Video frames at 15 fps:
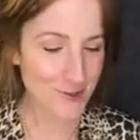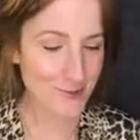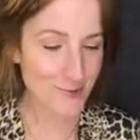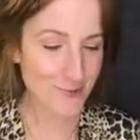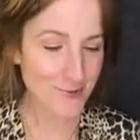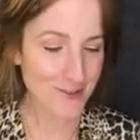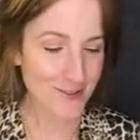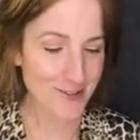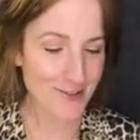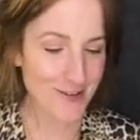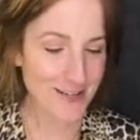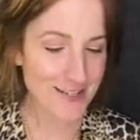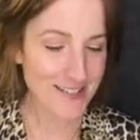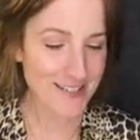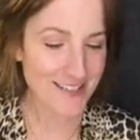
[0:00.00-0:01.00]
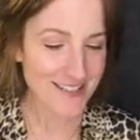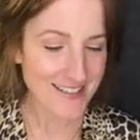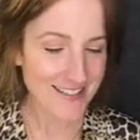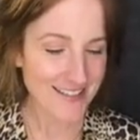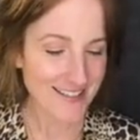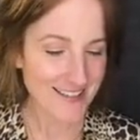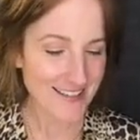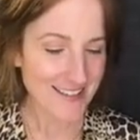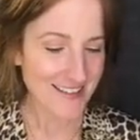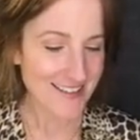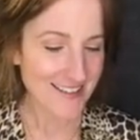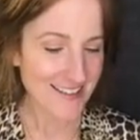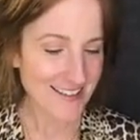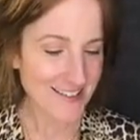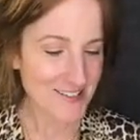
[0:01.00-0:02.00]
It's really great.
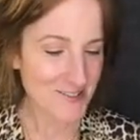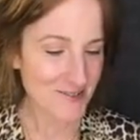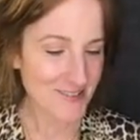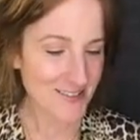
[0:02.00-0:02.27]
It's